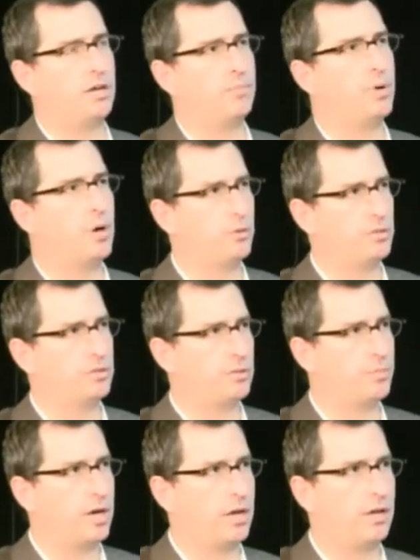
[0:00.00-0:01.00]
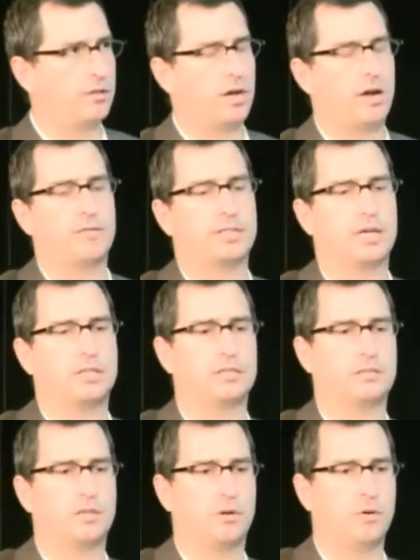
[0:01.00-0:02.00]
imposes upon healthcare
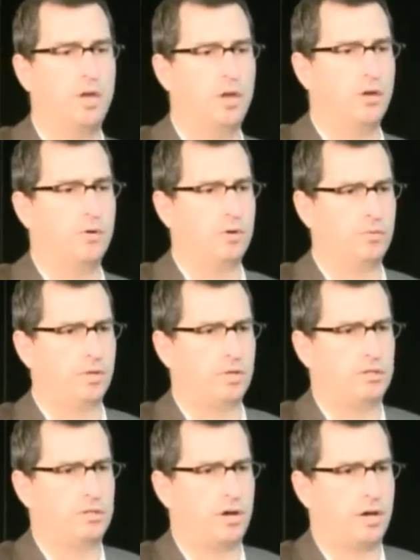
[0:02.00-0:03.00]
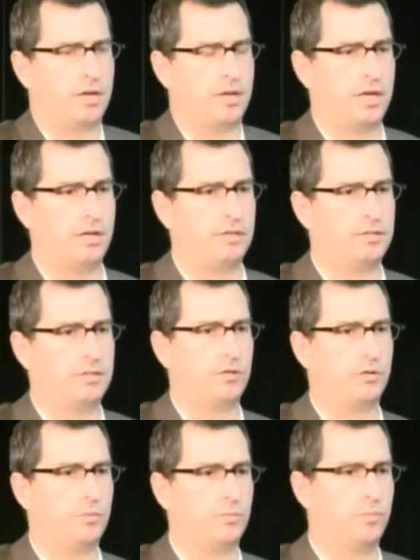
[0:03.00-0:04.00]
advertising. So we really saw a need
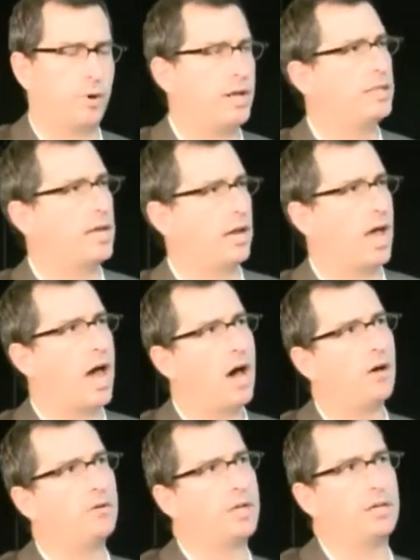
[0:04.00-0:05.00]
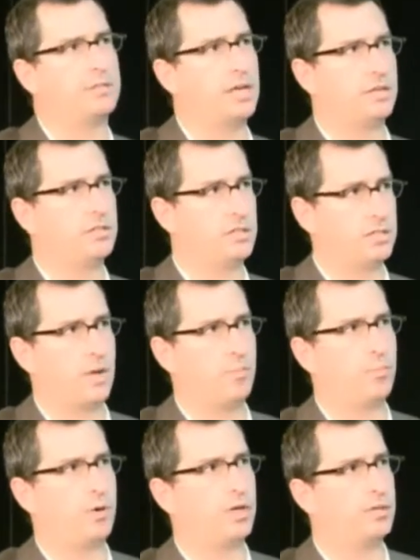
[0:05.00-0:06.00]
to break that out as a
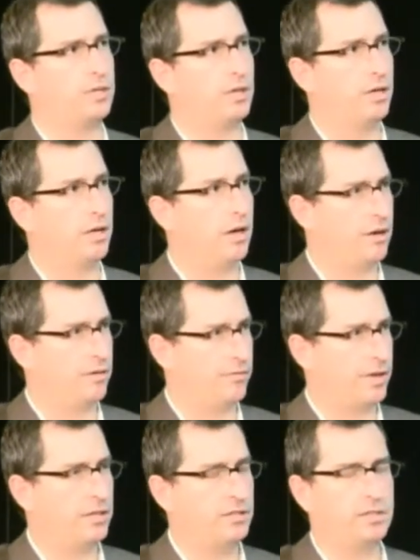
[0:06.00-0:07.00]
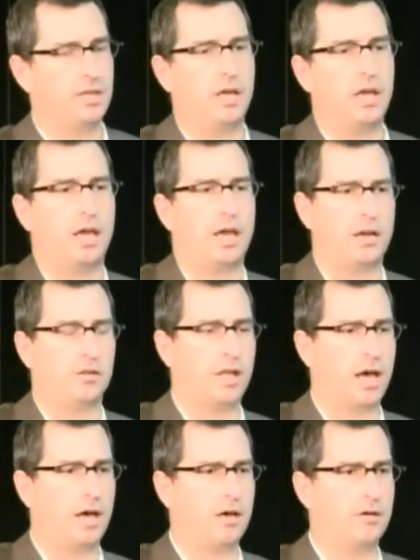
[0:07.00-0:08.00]
separate event and
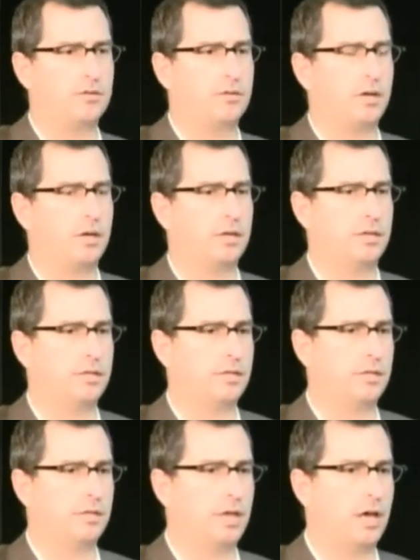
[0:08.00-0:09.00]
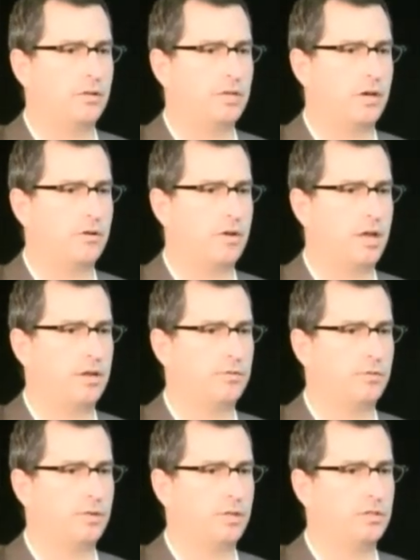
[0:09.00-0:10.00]
allow the healthcare
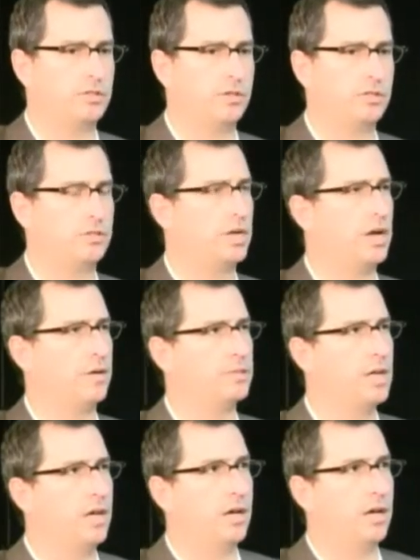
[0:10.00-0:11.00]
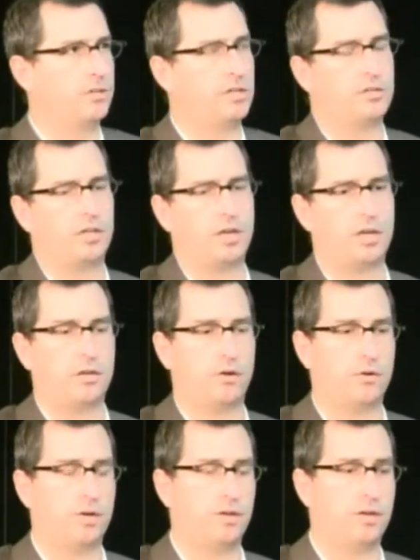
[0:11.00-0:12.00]
creatives really to show their chops. Essentially, you
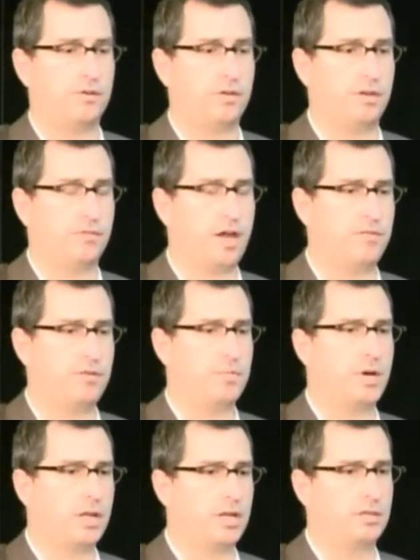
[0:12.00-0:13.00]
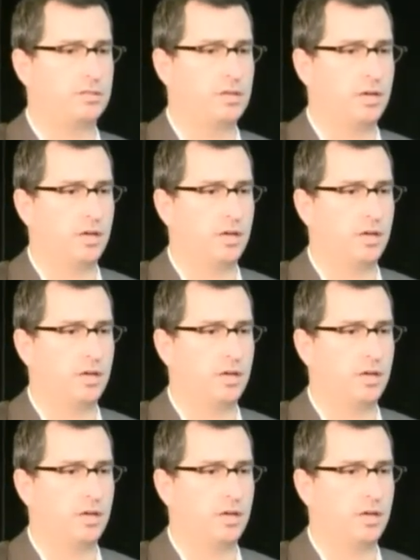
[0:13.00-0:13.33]
know, if everybody is